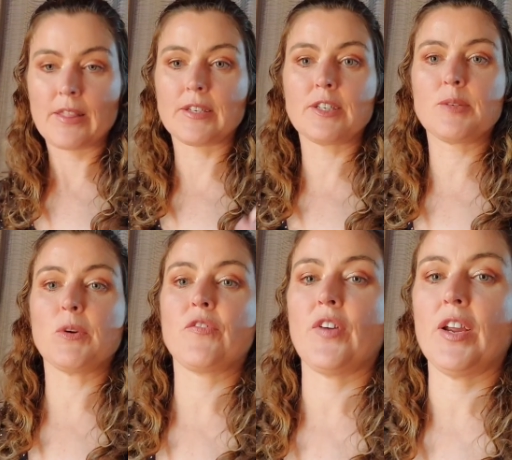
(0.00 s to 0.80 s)
This is
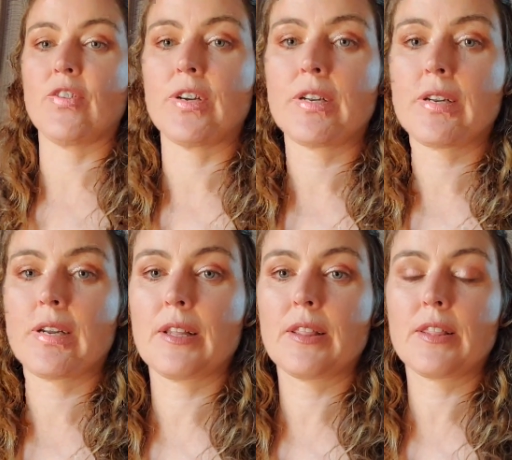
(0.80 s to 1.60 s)
my favourite.
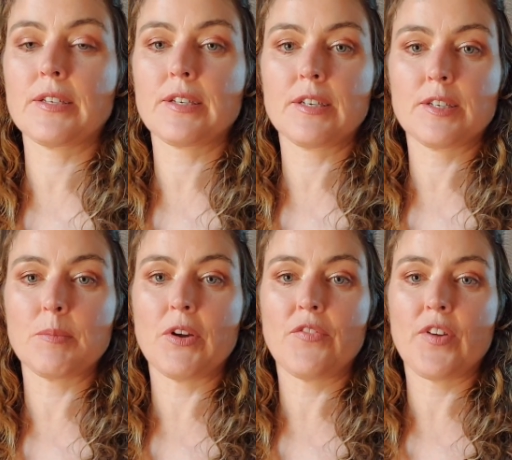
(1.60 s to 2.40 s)
This is
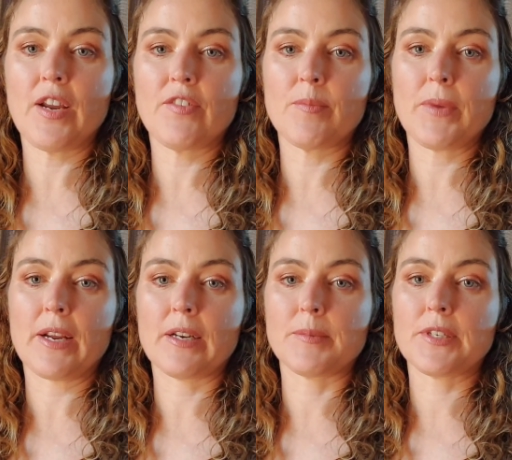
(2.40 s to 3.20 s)
my favourite
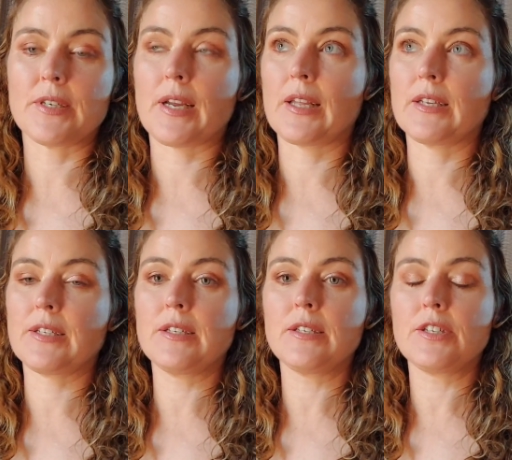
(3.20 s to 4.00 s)
MAC lipstick, and
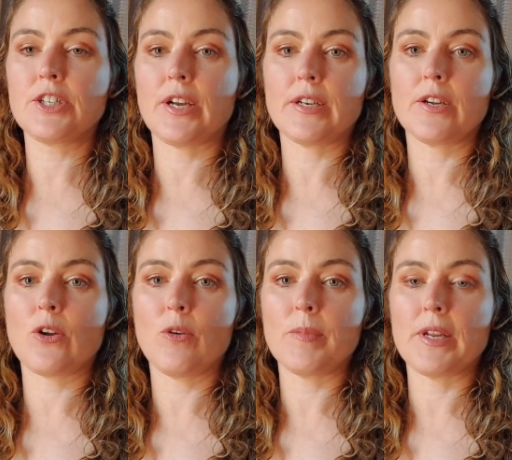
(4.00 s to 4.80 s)
this is the shade that
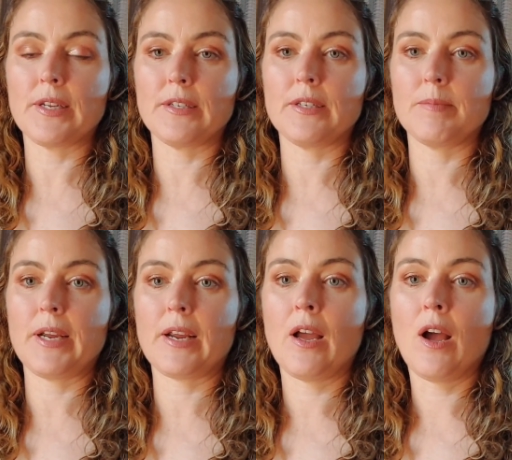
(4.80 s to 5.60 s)
got me into
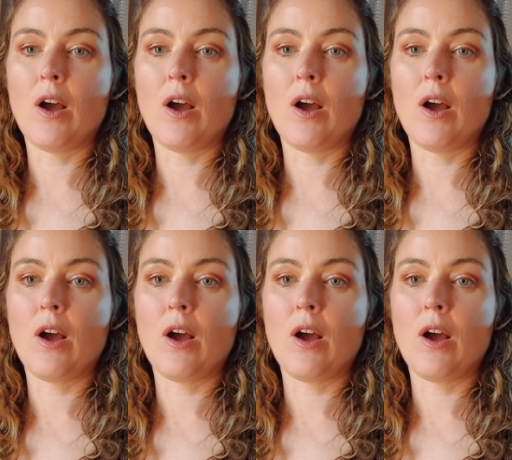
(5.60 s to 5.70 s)
MAC.